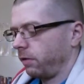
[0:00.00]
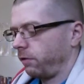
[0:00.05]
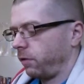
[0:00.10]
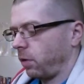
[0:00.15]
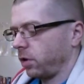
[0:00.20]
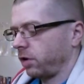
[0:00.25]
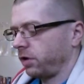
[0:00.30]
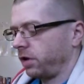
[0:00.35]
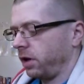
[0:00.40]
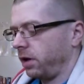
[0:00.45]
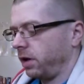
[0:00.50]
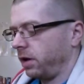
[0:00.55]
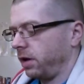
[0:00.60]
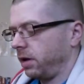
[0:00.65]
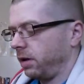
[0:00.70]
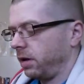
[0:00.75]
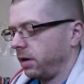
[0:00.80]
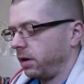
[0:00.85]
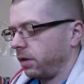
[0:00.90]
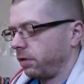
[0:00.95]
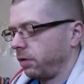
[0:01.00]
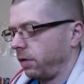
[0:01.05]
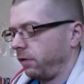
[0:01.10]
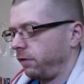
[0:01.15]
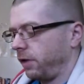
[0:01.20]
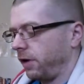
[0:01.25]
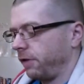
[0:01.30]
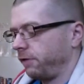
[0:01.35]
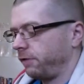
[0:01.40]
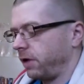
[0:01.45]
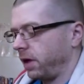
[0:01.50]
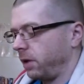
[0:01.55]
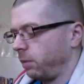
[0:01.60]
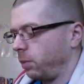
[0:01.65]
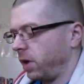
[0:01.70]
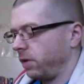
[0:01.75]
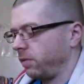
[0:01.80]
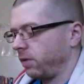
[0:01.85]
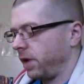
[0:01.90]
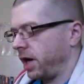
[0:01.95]
14 through 15,
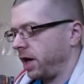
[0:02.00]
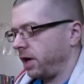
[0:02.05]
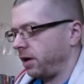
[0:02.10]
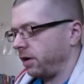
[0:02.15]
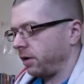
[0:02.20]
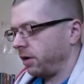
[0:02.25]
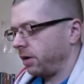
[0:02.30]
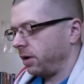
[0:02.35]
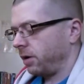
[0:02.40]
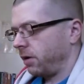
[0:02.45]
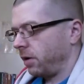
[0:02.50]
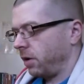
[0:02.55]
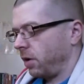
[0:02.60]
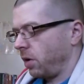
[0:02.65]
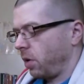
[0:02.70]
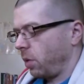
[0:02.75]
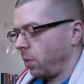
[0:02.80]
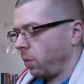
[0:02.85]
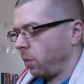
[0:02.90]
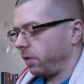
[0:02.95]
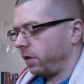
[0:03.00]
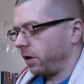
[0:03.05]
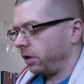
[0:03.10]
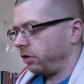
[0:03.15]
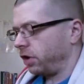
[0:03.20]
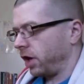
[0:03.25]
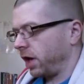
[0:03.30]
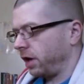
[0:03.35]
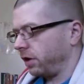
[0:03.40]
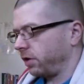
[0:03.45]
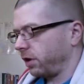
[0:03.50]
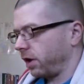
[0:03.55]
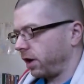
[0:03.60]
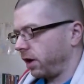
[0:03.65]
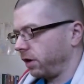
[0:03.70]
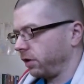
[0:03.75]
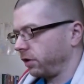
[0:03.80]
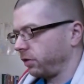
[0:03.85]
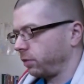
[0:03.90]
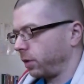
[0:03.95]
we read, When the
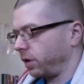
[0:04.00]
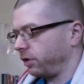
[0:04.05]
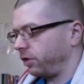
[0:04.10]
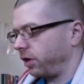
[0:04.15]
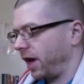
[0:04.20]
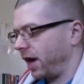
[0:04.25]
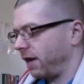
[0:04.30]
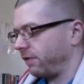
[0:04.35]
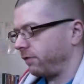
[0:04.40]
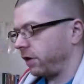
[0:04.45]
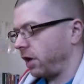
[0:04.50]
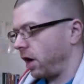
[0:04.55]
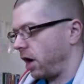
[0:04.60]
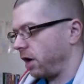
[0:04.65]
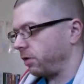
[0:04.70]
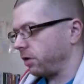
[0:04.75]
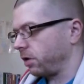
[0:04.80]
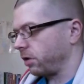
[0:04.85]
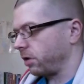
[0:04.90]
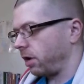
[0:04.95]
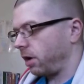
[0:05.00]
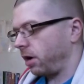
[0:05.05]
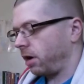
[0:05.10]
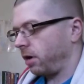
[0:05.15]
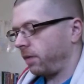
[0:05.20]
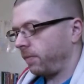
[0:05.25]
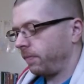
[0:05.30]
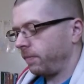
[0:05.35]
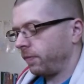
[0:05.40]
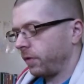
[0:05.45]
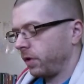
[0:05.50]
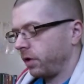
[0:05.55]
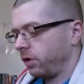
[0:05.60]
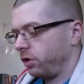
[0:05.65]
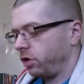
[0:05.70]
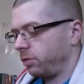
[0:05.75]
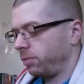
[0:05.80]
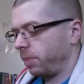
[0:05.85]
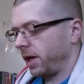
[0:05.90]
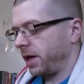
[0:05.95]
Gentiles, which have not the law,
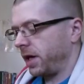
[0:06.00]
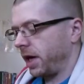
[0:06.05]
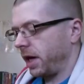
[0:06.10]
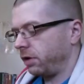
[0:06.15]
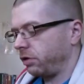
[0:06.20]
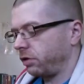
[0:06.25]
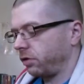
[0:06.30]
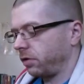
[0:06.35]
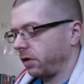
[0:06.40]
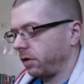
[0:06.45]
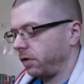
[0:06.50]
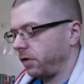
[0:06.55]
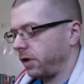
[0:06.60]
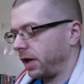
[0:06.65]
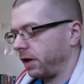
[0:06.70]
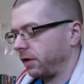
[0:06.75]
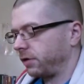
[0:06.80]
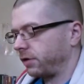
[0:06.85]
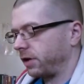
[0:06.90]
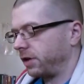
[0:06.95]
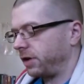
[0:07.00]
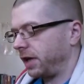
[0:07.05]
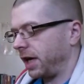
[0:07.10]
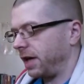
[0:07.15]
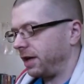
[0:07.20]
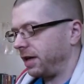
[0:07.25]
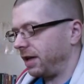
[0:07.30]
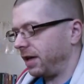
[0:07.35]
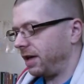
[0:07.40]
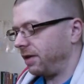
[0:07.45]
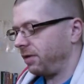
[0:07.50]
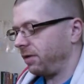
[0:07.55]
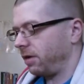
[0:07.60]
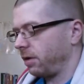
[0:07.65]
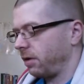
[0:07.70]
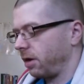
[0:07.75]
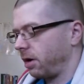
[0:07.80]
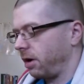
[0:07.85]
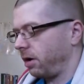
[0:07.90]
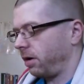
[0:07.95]
do by nature the things contained in
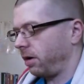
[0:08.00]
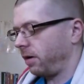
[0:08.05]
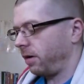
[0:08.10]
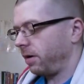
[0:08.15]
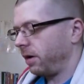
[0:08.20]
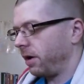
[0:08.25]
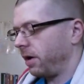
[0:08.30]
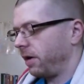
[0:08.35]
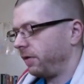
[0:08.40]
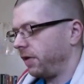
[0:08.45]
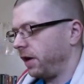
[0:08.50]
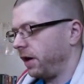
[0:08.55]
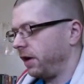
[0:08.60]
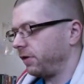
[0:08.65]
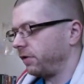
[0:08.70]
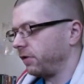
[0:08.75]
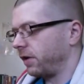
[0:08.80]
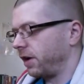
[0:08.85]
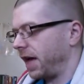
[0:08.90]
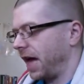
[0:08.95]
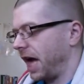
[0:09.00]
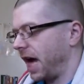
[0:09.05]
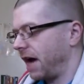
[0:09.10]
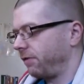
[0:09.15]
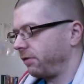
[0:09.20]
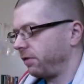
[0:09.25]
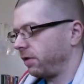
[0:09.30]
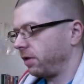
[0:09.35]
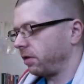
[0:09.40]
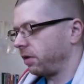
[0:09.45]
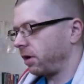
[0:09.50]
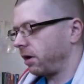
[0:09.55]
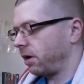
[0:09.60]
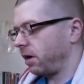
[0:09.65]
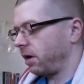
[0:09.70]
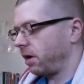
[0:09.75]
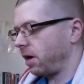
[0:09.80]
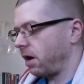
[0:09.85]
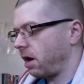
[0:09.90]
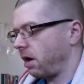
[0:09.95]
the law, these not having the
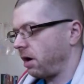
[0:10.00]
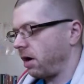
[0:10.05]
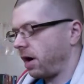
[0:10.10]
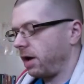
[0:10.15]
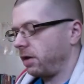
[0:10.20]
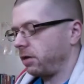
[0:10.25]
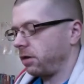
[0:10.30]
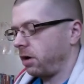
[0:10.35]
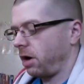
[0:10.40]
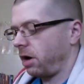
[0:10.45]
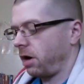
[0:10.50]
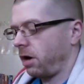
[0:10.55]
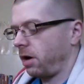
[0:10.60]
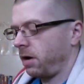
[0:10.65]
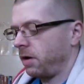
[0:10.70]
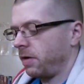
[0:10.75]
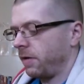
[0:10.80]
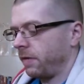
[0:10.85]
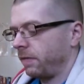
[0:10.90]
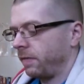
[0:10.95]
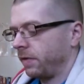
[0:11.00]
law, are a law